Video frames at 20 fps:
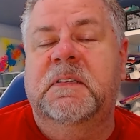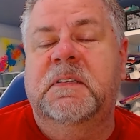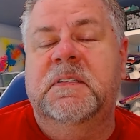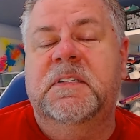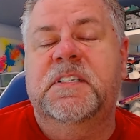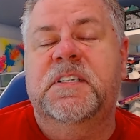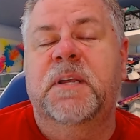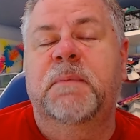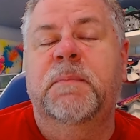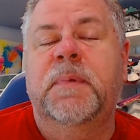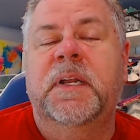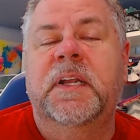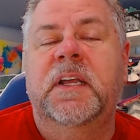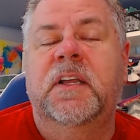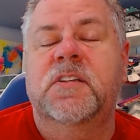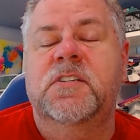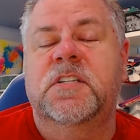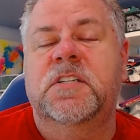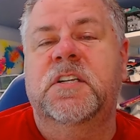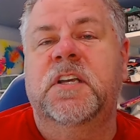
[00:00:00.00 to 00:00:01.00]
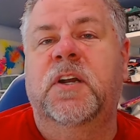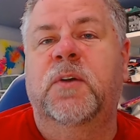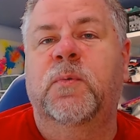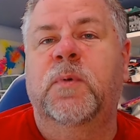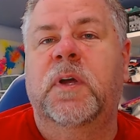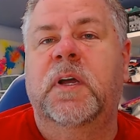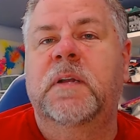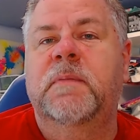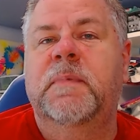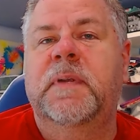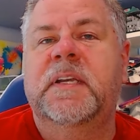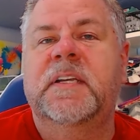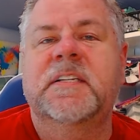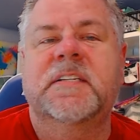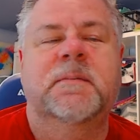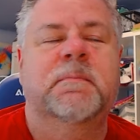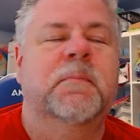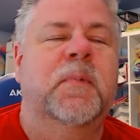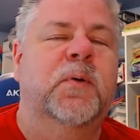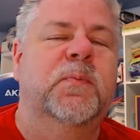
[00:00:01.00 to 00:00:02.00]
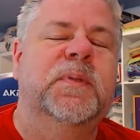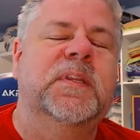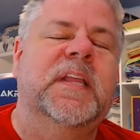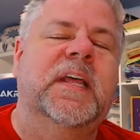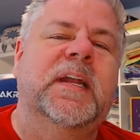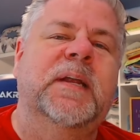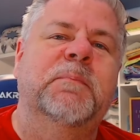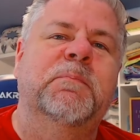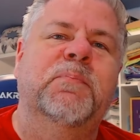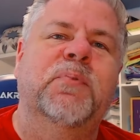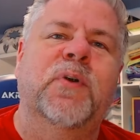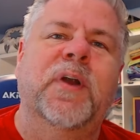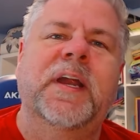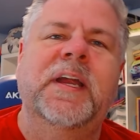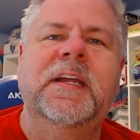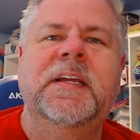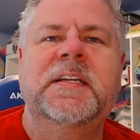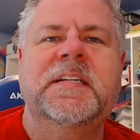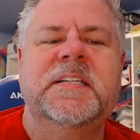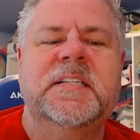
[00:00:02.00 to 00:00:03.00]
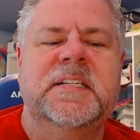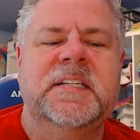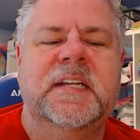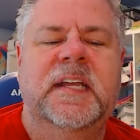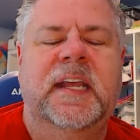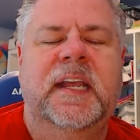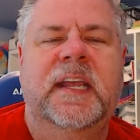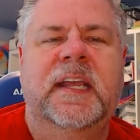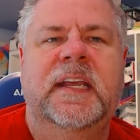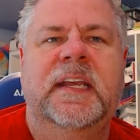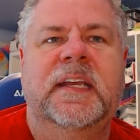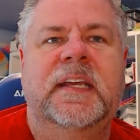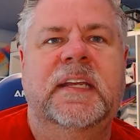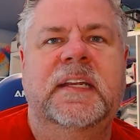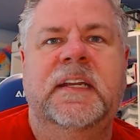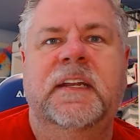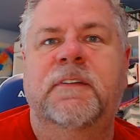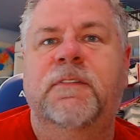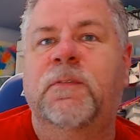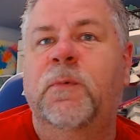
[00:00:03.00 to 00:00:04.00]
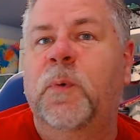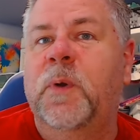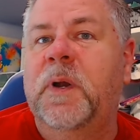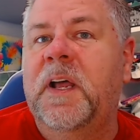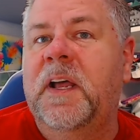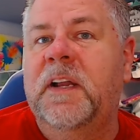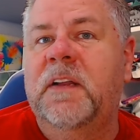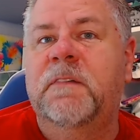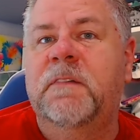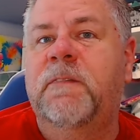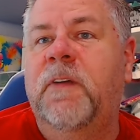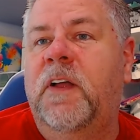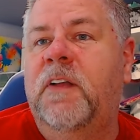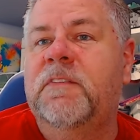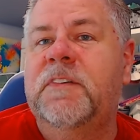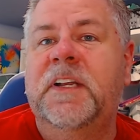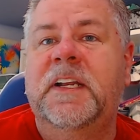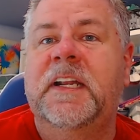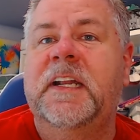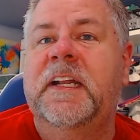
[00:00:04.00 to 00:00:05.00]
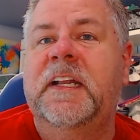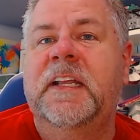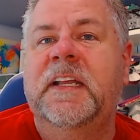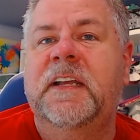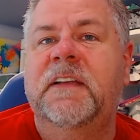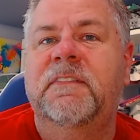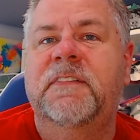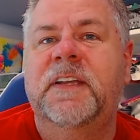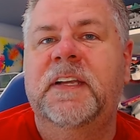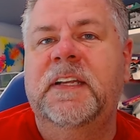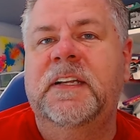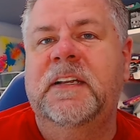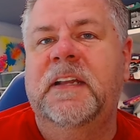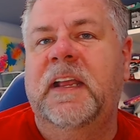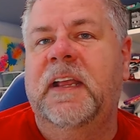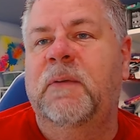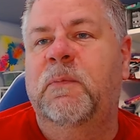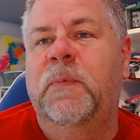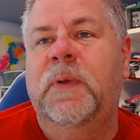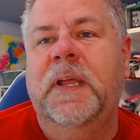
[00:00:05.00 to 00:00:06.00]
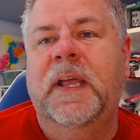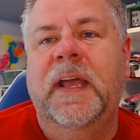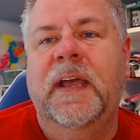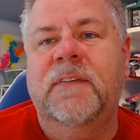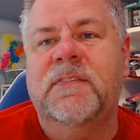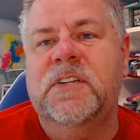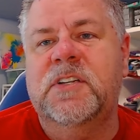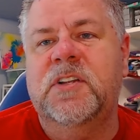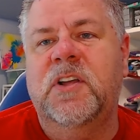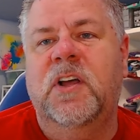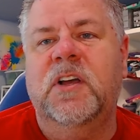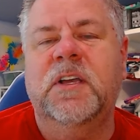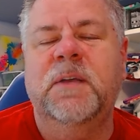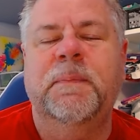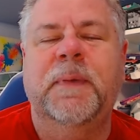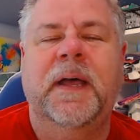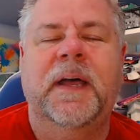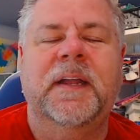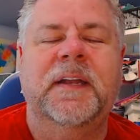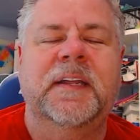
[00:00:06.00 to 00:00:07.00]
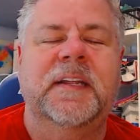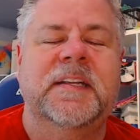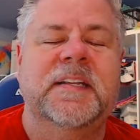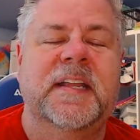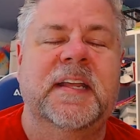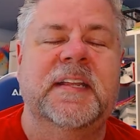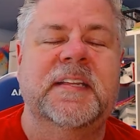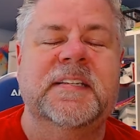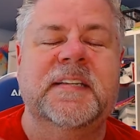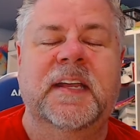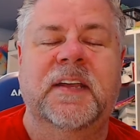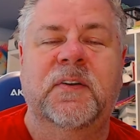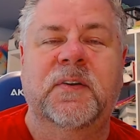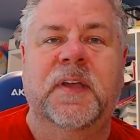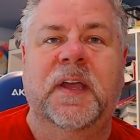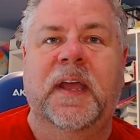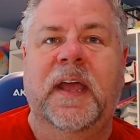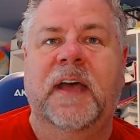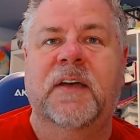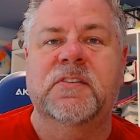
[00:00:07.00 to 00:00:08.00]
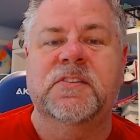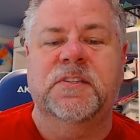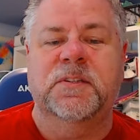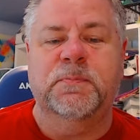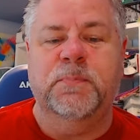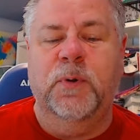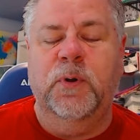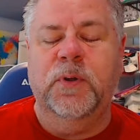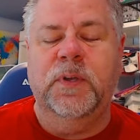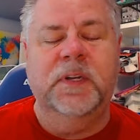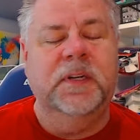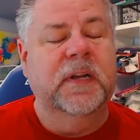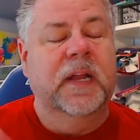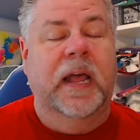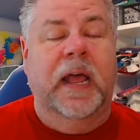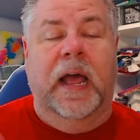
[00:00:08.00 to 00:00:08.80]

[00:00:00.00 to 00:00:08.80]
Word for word: somebody else is going to run because the moment that it breaks and if we're not involved in any of it and we have to talk about it and they say, okay, how is this broken?